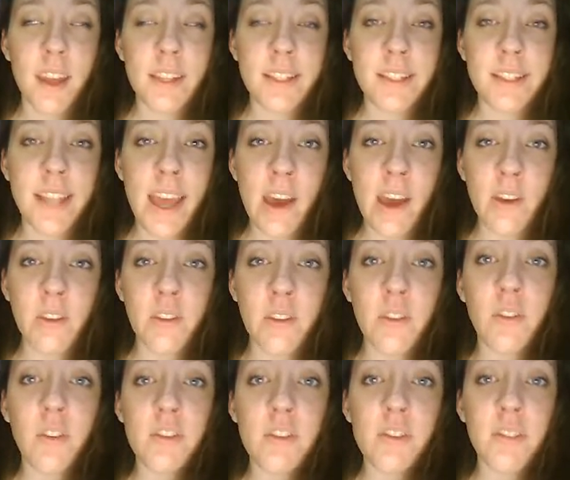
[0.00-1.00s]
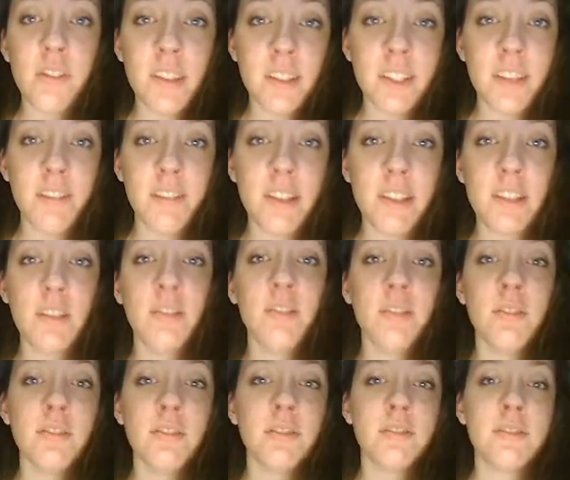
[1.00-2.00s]
it is now Unicorns Are Real
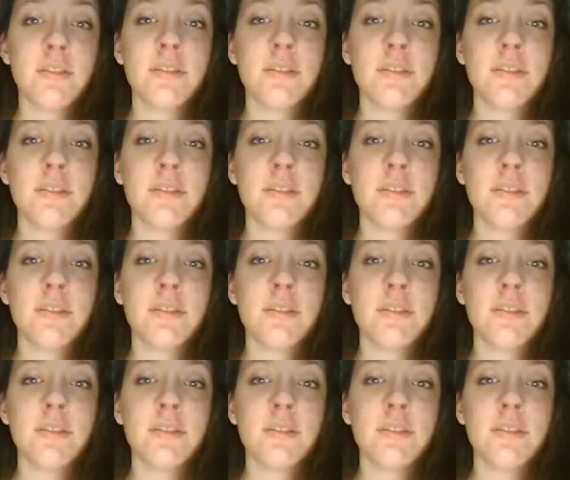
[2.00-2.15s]
72.